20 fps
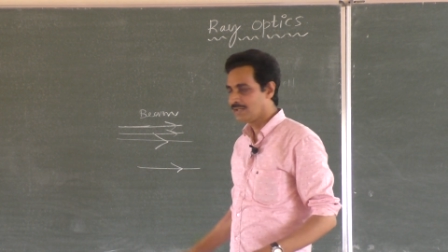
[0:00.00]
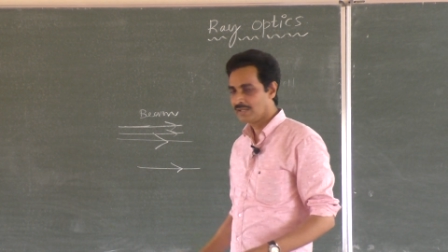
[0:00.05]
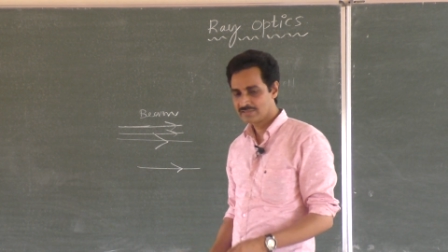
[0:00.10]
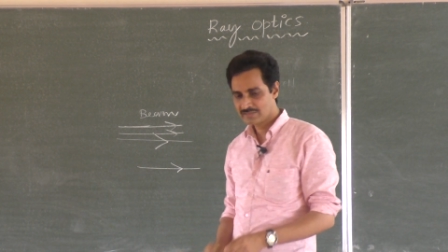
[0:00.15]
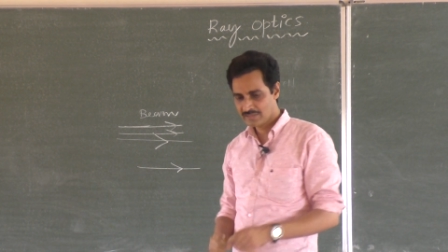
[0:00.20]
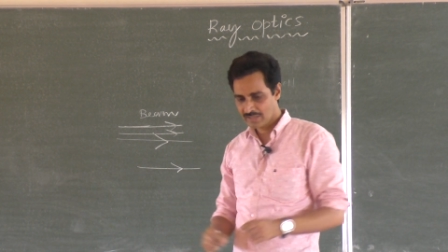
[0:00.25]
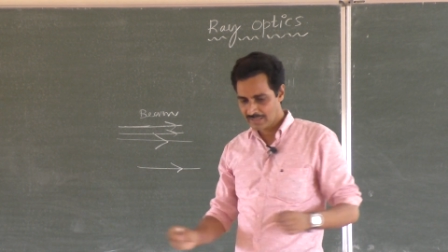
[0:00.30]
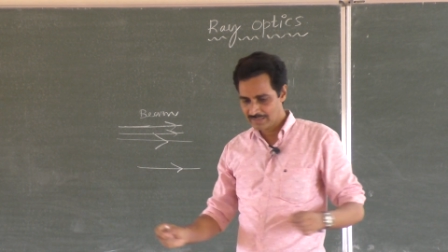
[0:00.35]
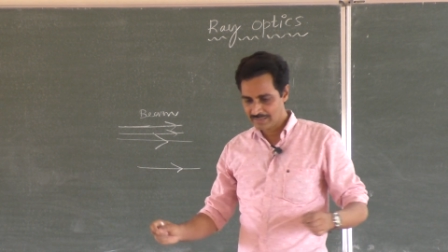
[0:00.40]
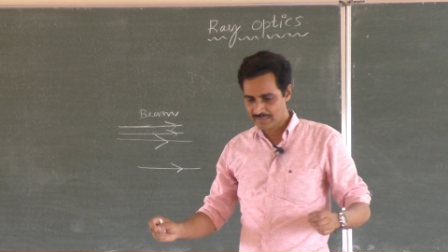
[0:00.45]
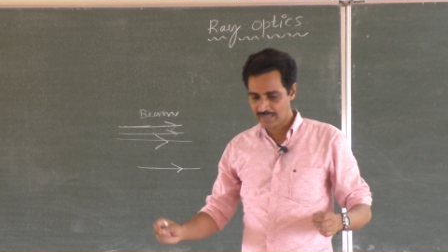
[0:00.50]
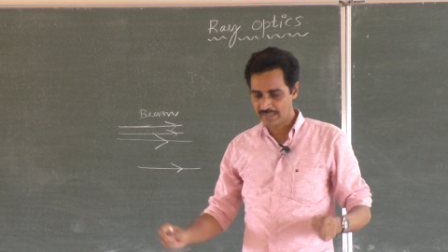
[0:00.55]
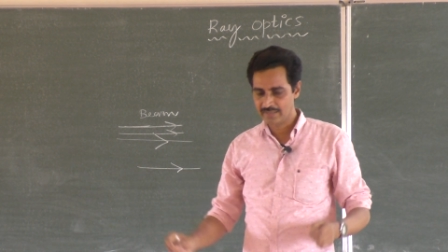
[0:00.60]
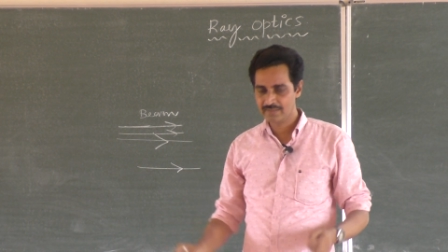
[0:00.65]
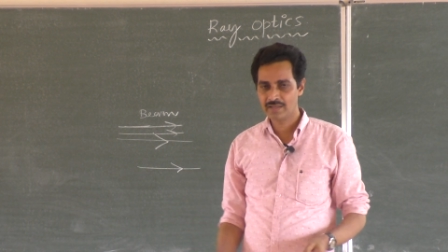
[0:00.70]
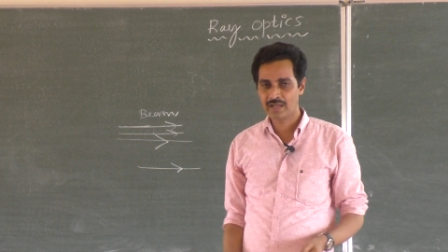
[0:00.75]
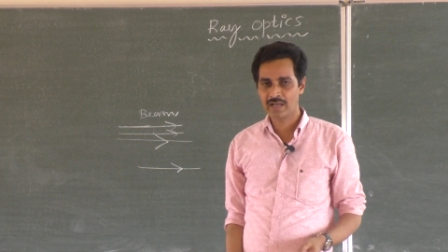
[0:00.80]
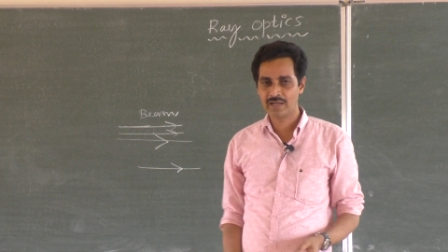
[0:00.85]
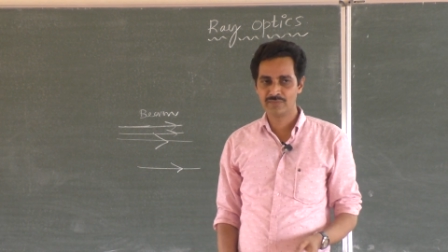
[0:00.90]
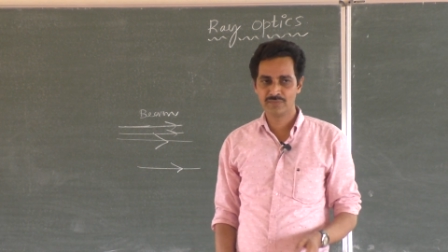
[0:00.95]
a straight
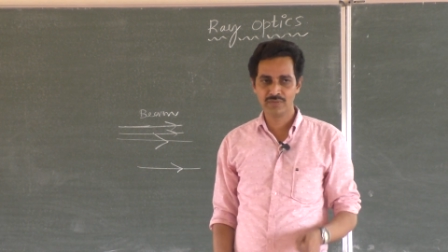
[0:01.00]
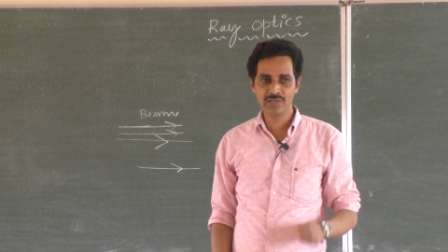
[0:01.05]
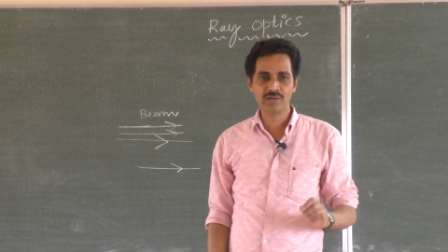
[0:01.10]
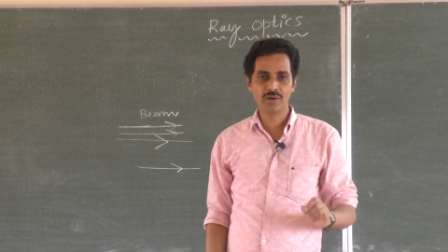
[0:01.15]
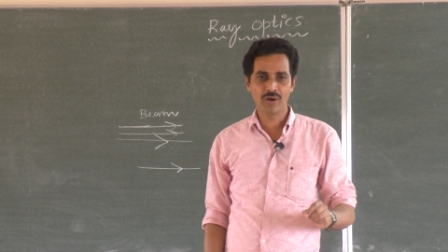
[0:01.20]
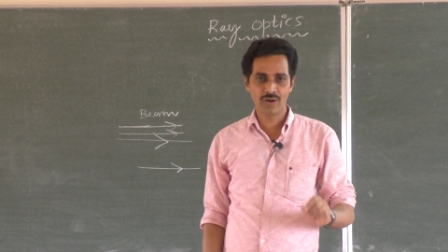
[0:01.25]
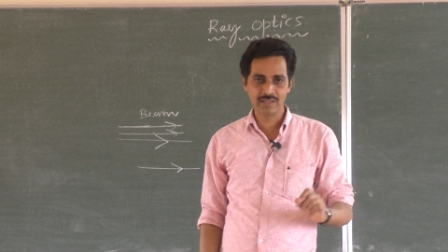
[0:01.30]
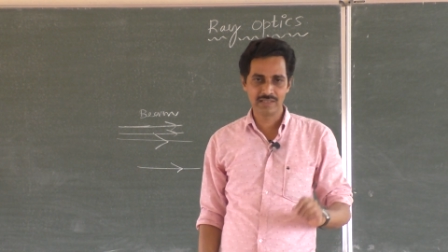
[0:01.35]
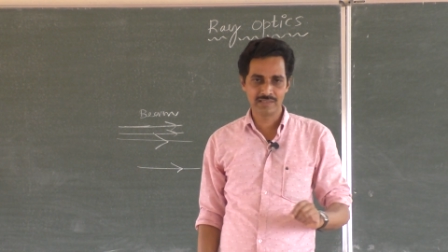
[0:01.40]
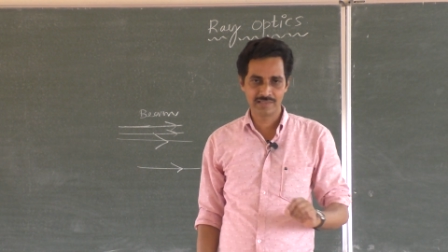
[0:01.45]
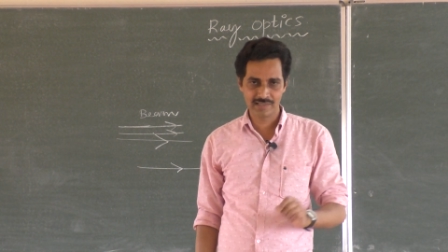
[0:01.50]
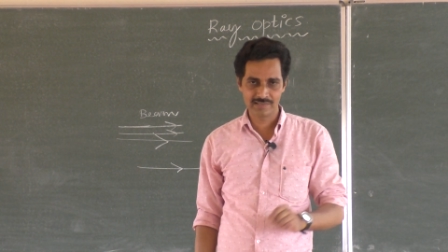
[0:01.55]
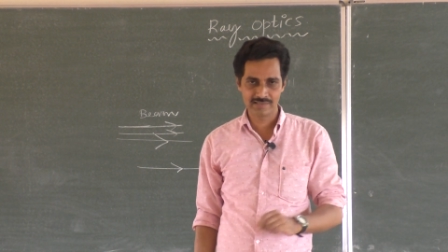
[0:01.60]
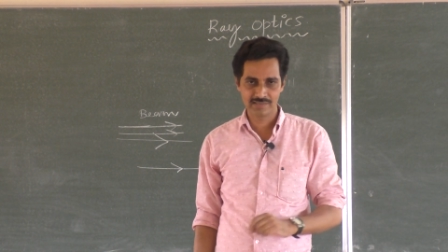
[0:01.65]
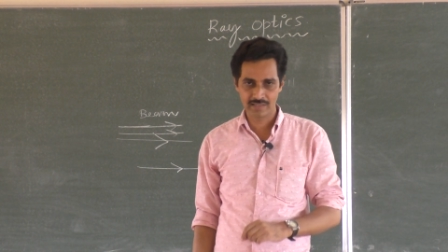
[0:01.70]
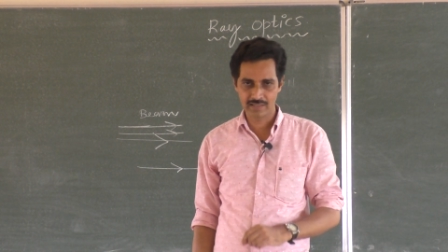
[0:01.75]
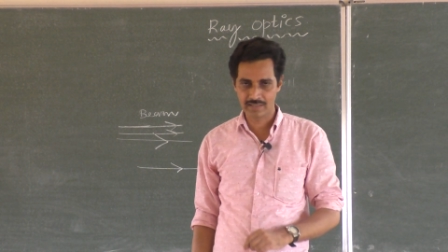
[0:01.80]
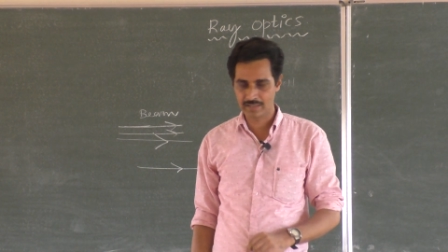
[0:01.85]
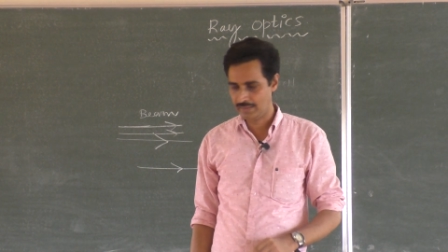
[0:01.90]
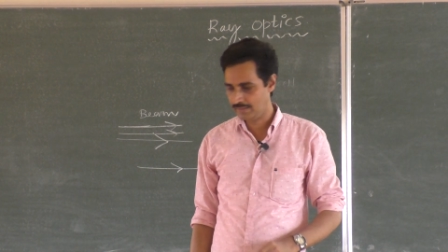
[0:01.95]
line and we call it as
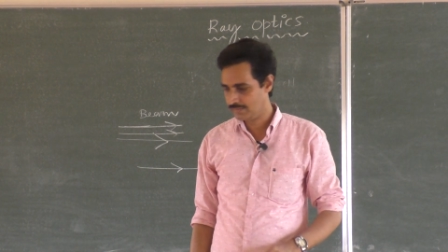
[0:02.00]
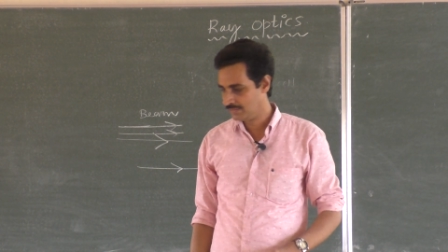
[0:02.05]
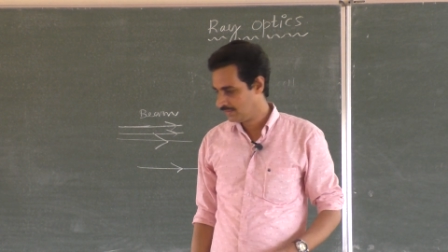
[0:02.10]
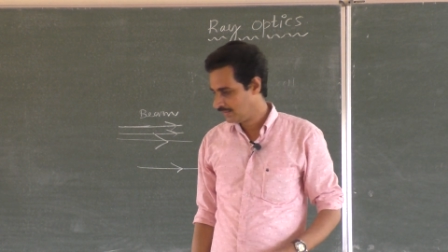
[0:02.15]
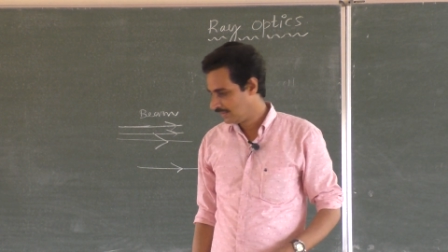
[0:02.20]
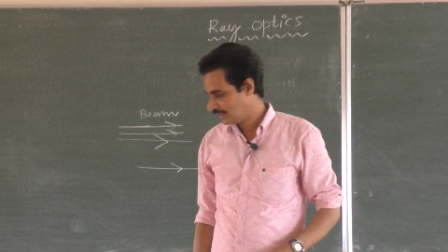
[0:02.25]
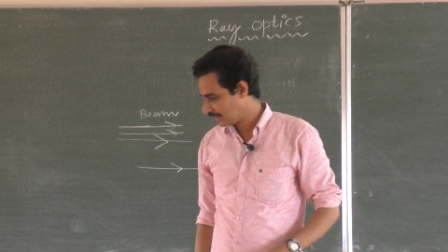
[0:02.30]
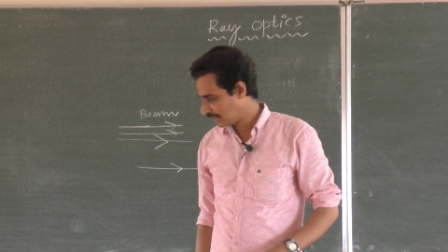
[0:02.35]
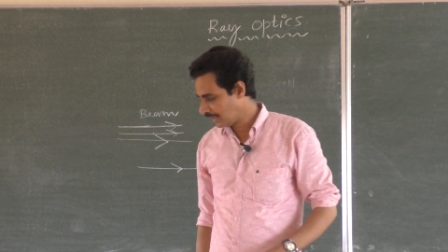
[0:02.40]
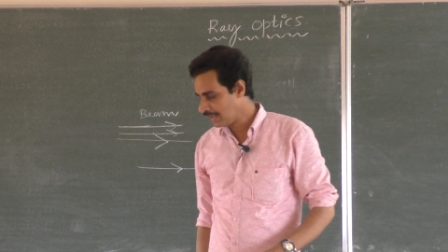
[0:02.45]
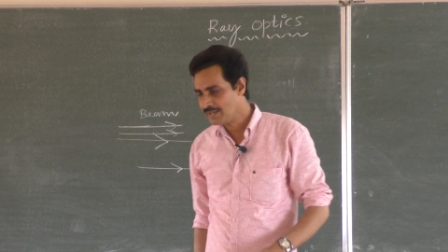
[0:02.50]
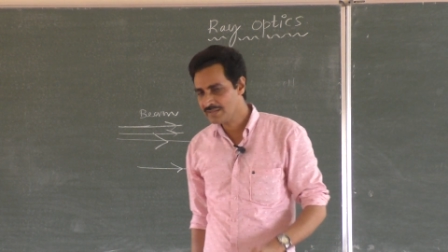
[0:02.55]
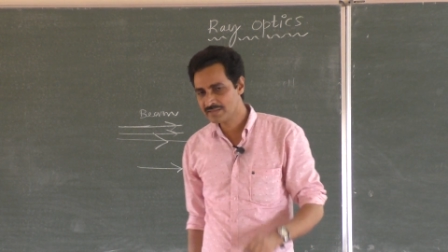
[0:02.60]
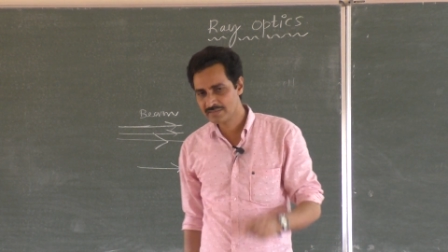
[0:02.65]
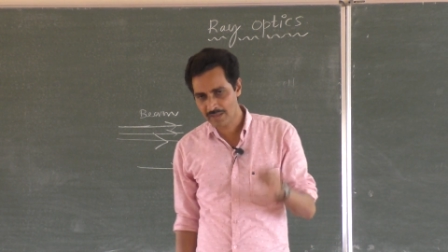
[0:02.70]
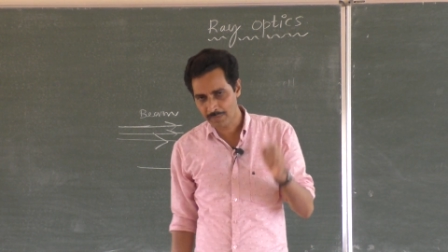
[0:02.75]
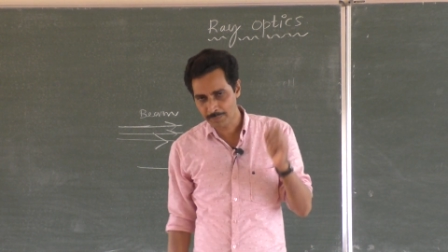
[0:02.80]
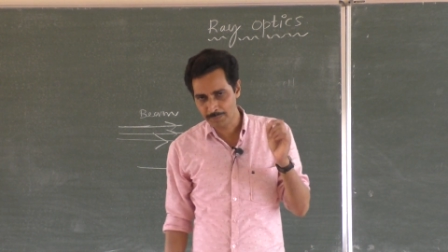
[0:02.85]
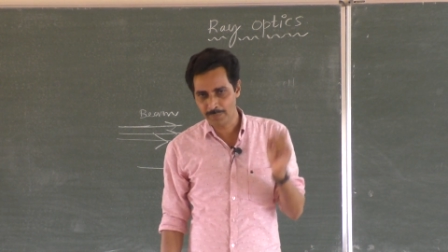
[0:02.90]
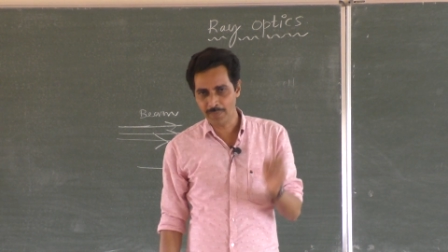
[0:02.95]
a ray. Ray is
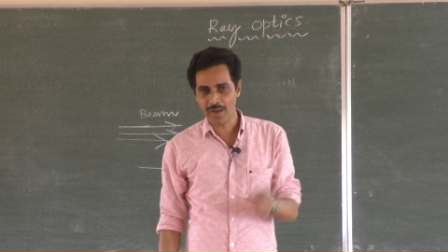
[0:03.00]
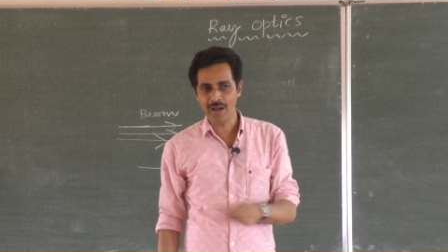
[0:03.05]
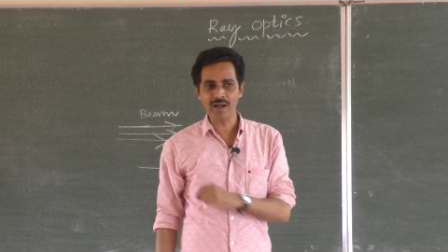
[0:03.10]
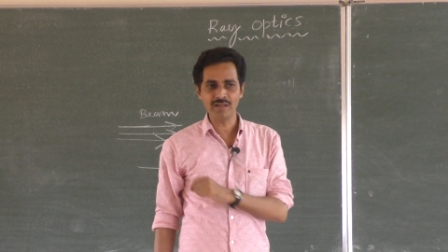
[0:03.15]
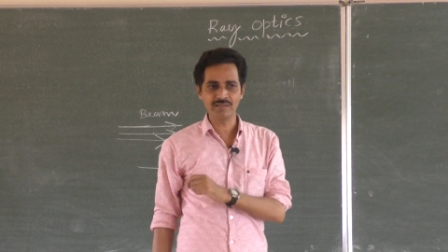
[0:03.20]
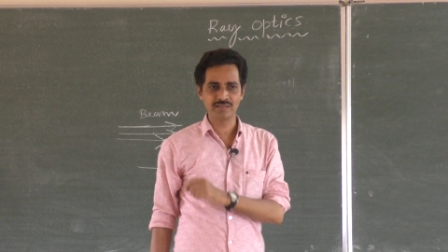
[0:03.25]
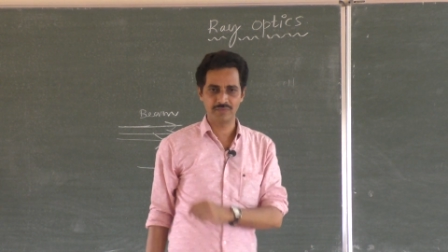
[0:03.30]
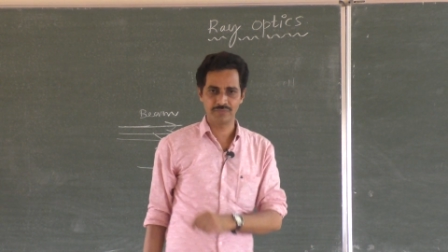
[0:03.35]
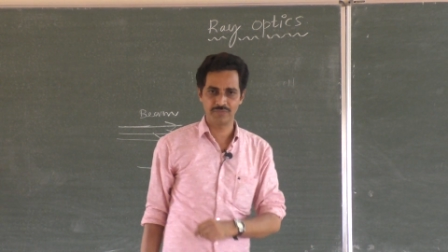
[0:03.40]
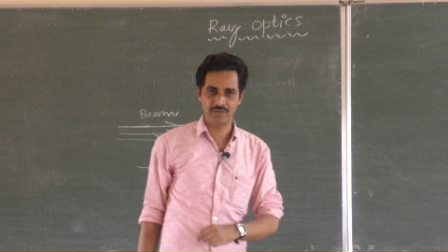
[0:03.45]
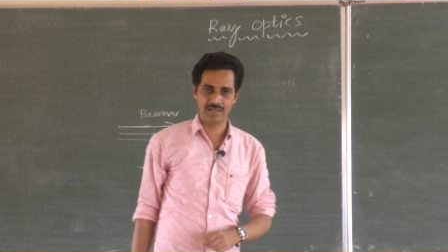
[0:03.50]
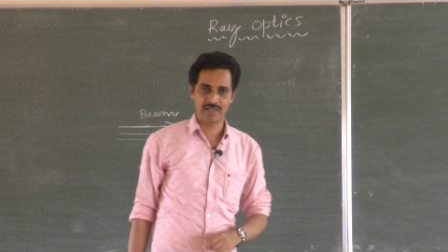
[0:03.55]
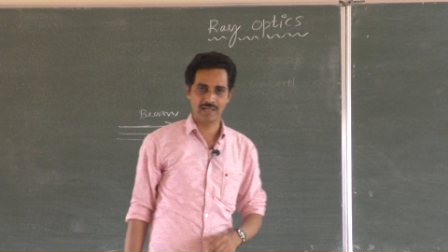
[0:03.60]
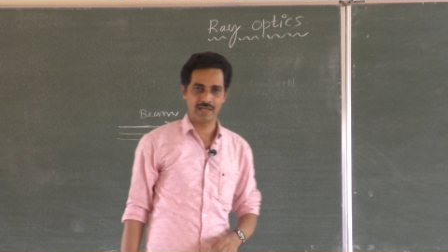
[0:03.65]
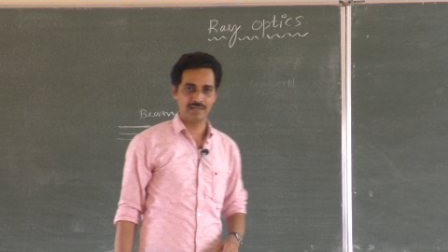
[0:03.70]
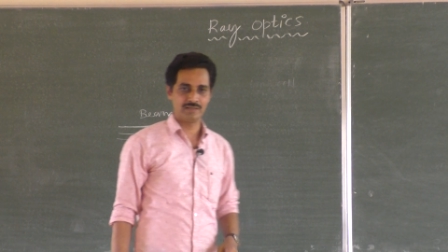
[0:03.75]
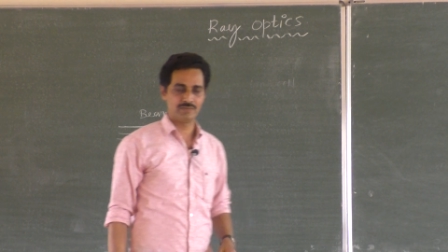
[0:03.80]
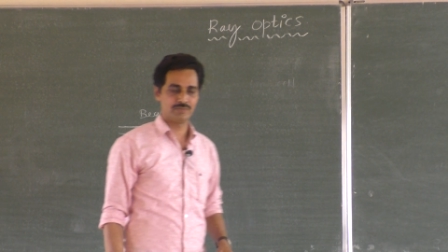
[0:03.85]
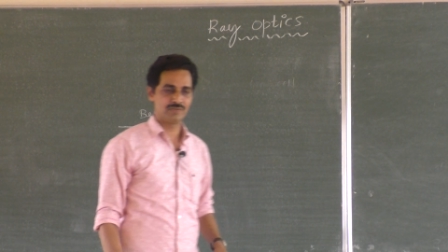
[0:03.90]
the path of a light